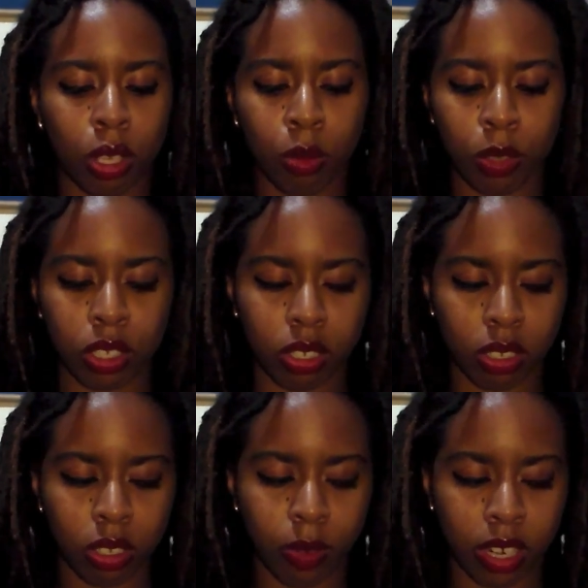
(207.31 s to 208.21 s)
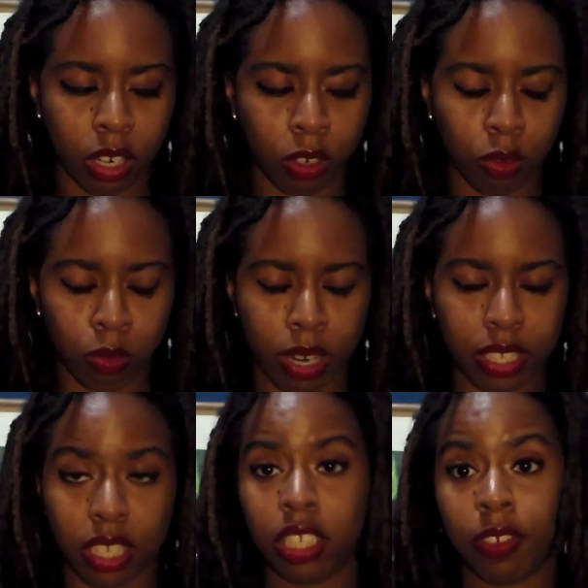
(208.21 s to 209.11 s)
who had a
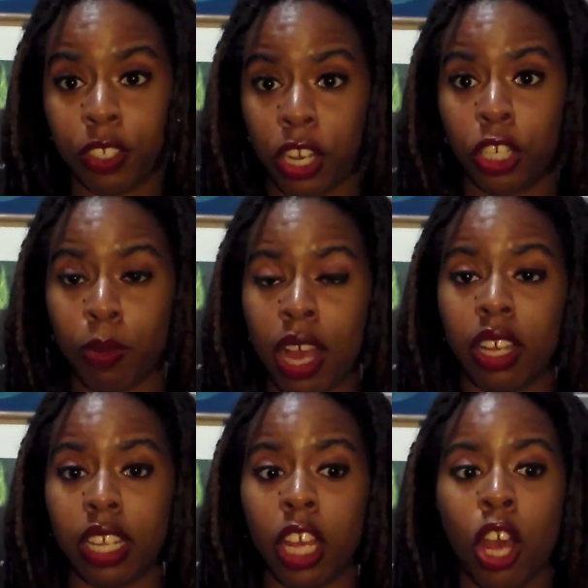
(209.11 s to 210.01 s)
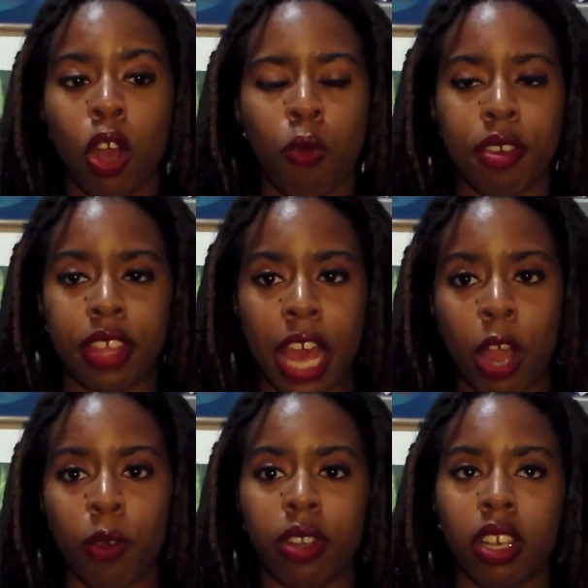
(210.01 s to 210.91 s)
great sense of her sexuality
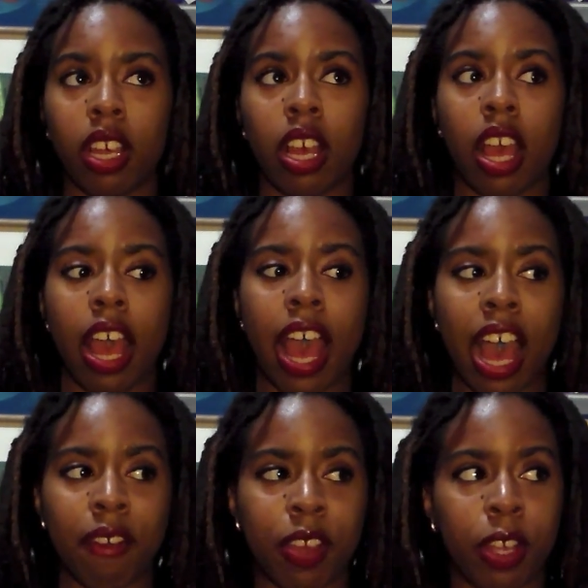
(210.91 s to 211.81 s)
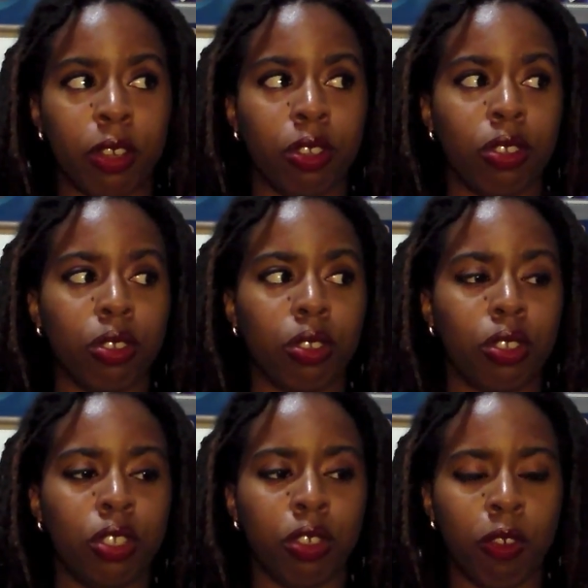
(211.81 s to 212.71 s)
without having
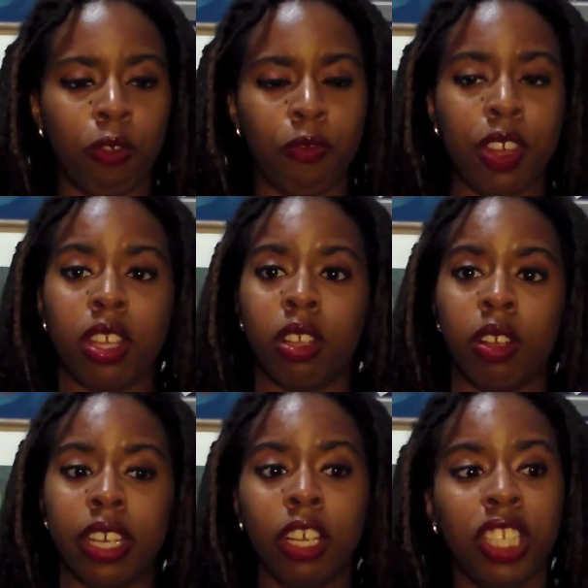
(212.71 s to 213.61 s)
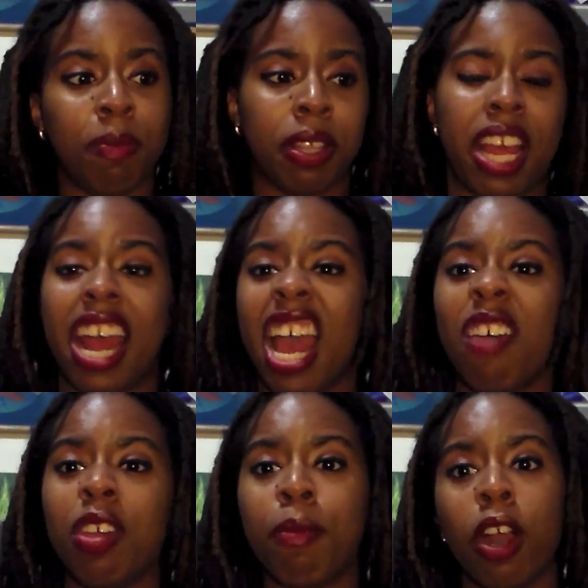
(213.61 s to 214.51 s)
to feel guilty about that, and
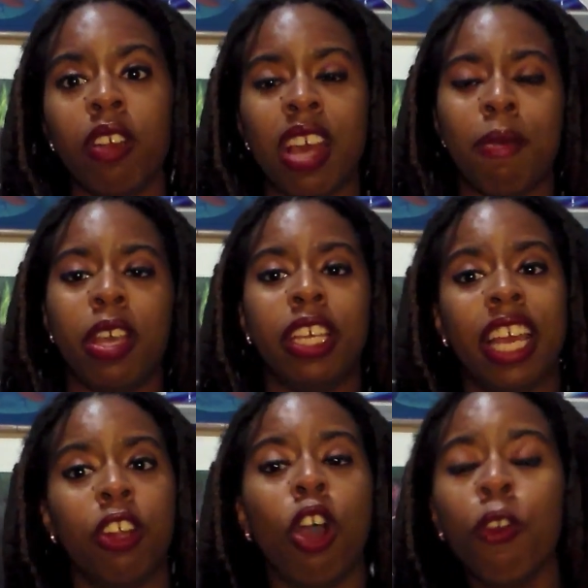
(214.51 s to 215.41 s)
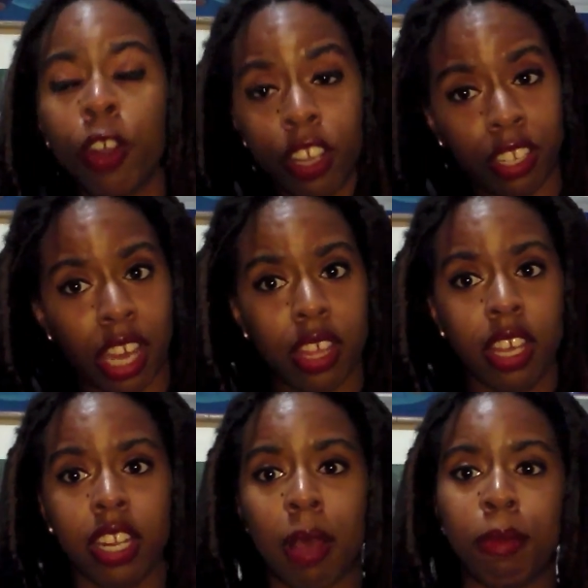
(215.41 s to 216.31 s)
having part of that getting over her guilt. I
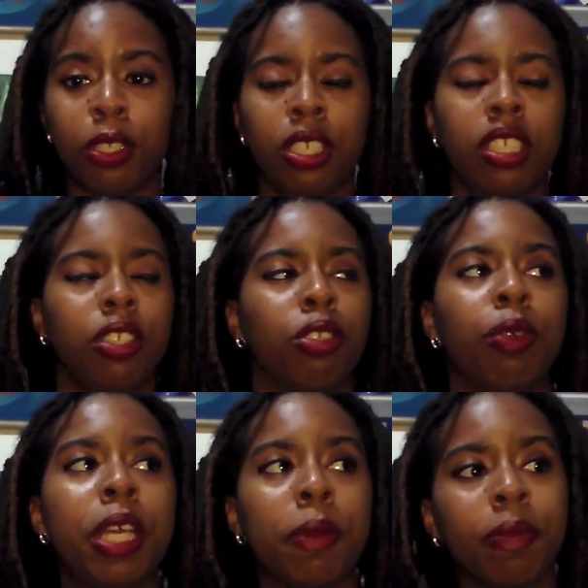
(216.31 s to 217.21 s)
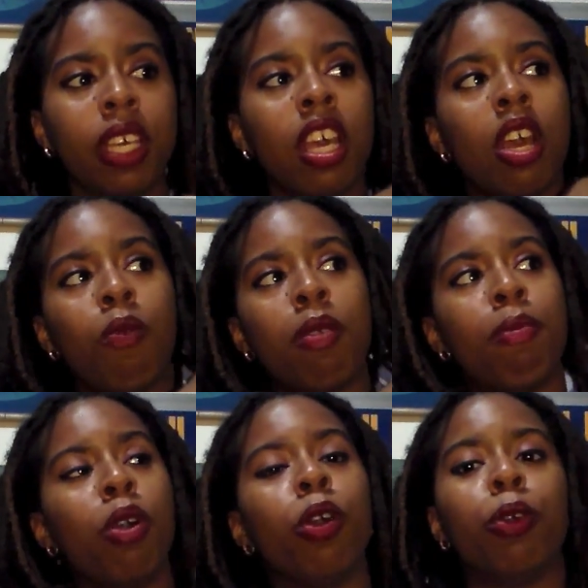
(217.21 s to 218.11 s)
think in season 3, when
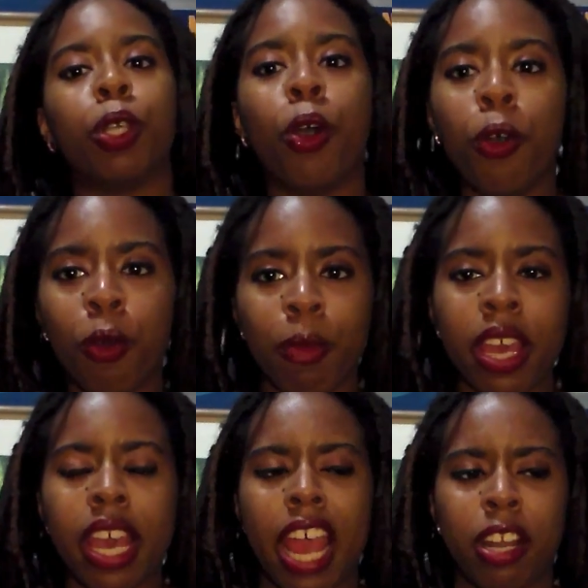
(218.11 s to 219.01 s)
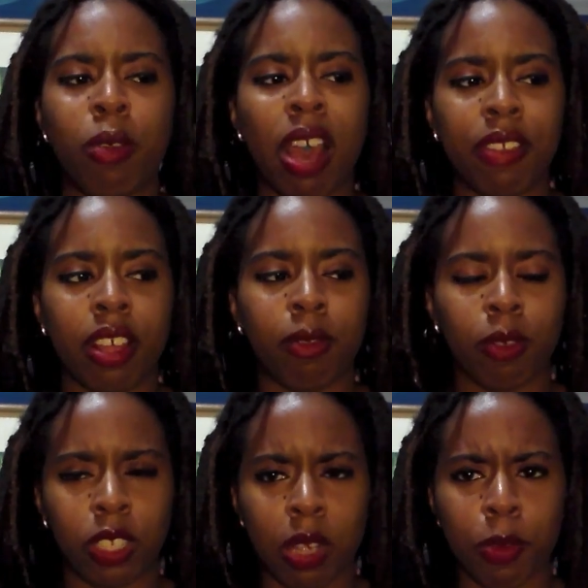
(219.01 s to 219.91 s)
Bo goes home and you have that
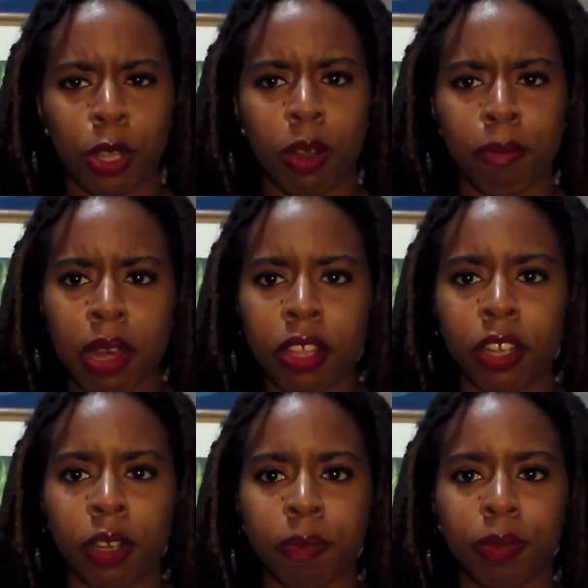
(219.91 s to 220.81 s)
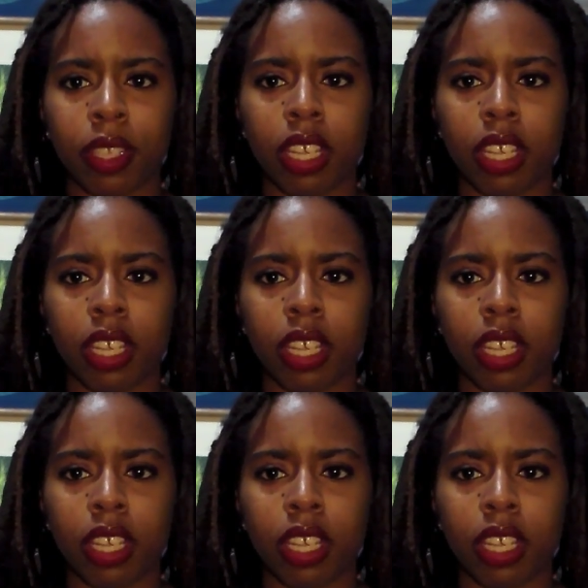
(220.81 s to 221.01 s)
scene with her mother,